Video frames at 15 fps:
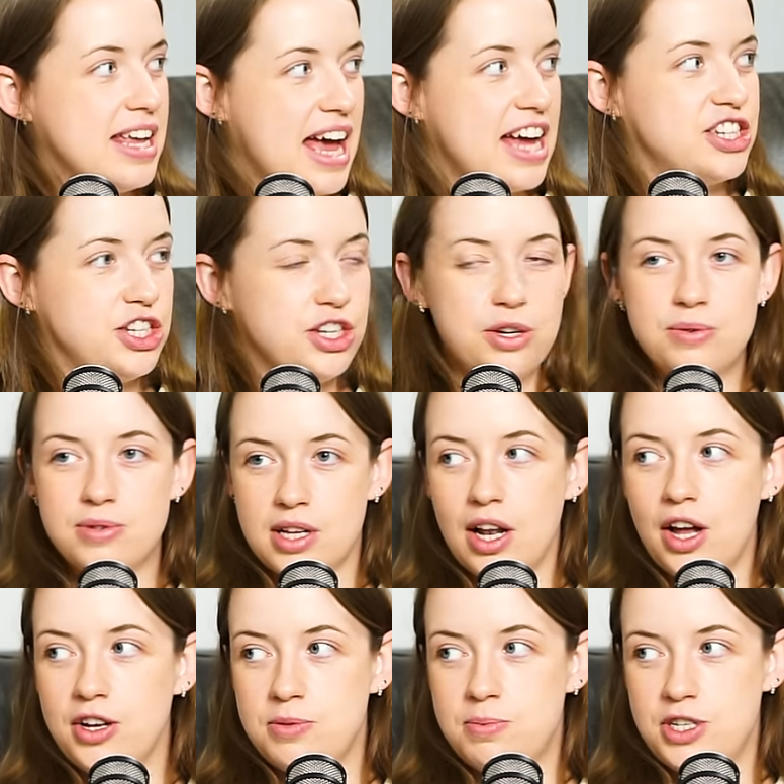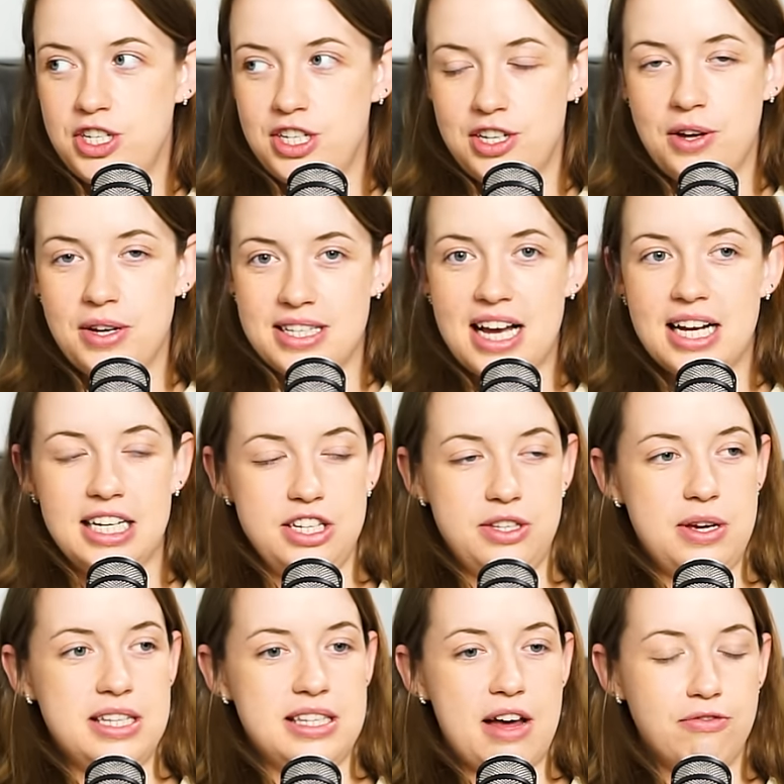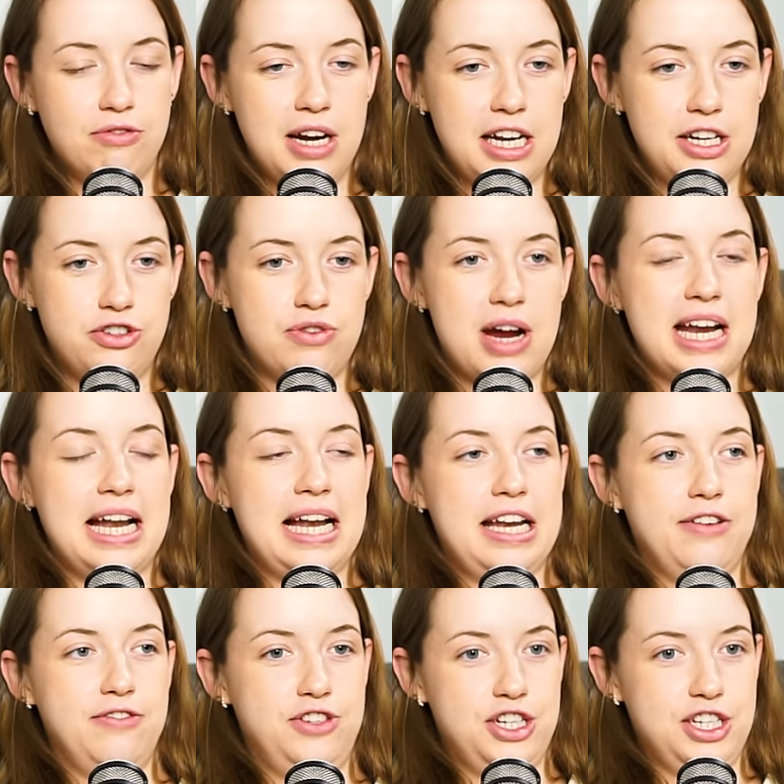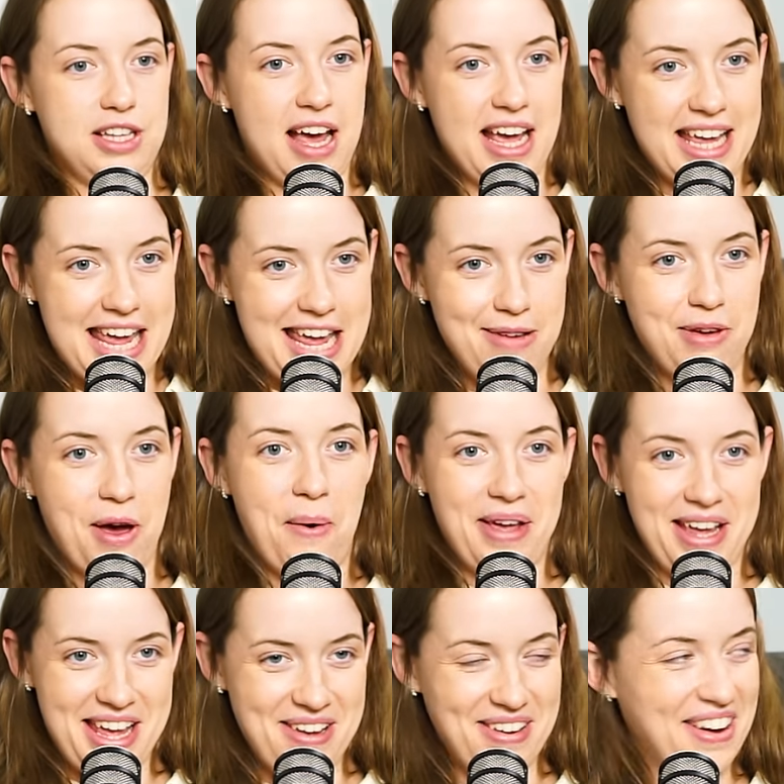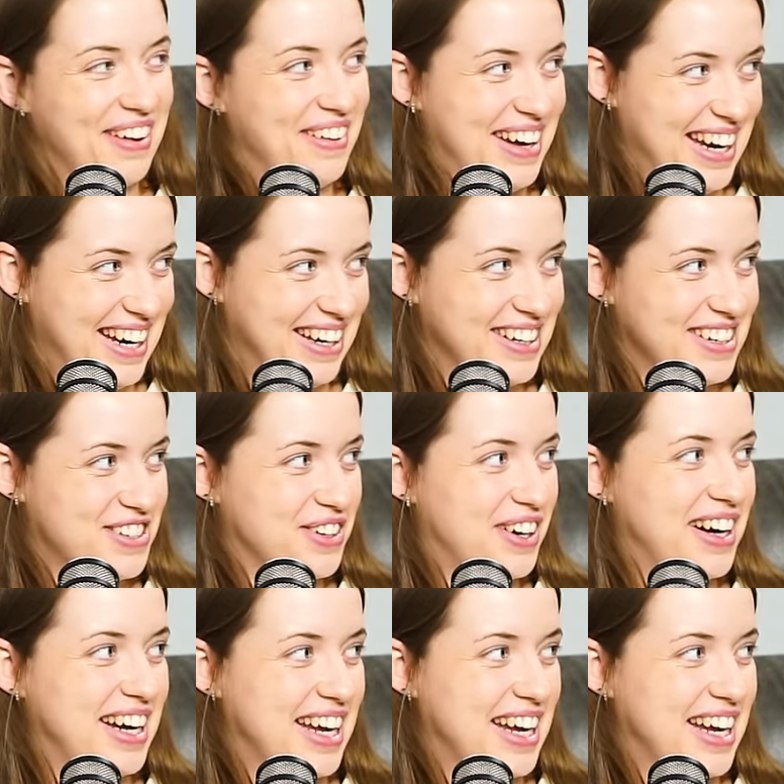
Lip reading: Yeah, she knew it was close, but she didn't know exactly. So it's that real adrenaline of just like, keep going, try